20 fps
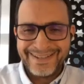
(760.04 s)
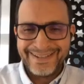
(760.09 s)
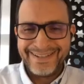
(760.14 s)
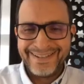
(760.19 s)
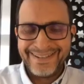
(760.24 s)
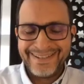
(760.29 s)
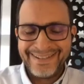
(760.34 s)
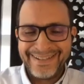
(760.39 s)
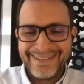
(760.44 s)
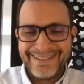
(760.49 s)

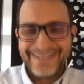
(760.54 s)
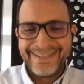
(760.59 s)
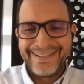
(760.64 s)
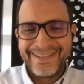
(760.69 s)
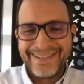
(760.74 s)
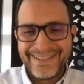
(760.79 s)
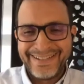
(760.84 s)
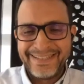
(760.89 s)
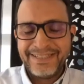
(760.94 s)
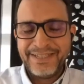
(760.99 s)
No,
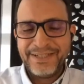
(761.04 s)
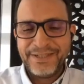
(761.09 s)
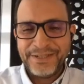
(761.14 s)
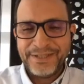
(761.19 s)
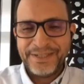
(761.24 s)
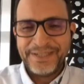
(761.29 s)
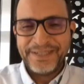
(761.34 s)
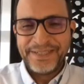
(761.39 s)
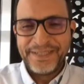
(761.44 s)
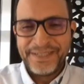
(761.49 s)
actually,
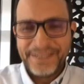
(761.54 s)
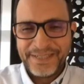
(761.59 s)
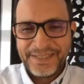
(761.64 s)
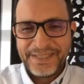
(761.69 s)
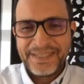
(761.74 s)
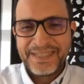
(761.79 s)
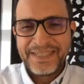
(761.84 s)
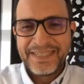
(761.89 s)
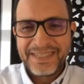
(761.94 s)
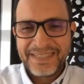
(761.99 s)
it's the
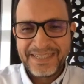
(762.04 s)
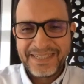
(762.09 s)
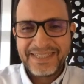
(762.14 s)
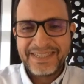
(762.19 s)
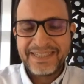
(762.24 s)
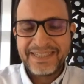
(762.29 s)
United States.